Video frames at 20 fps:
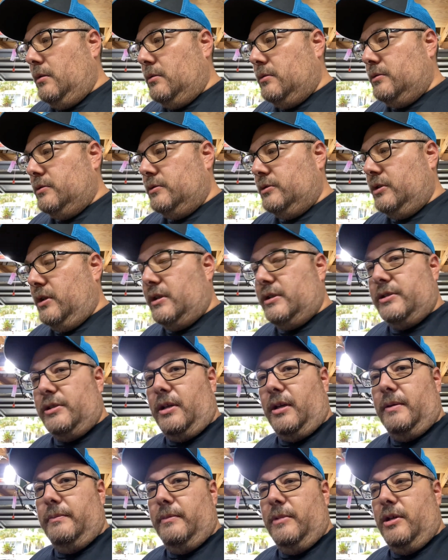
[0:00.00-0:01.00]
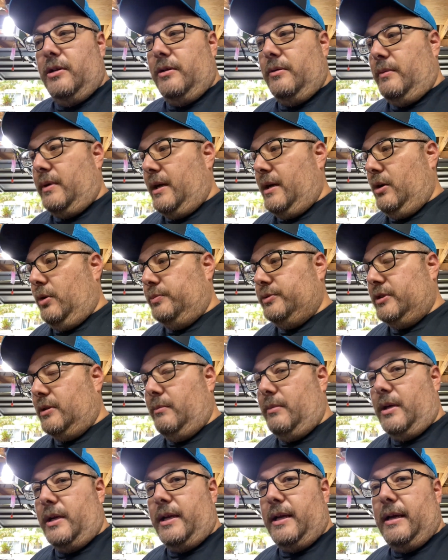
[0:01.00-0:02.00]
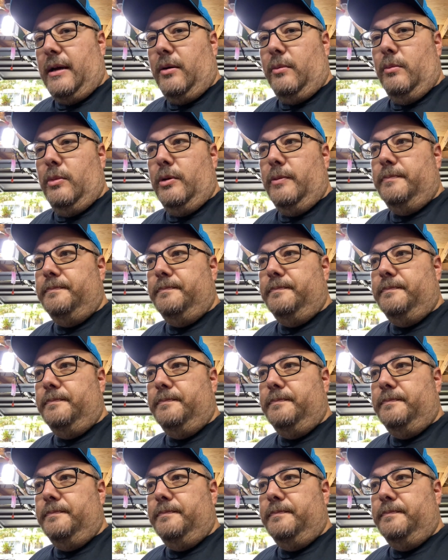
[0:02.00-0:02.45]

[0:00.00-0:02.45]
So I just thought, you know, it might help somebody out. But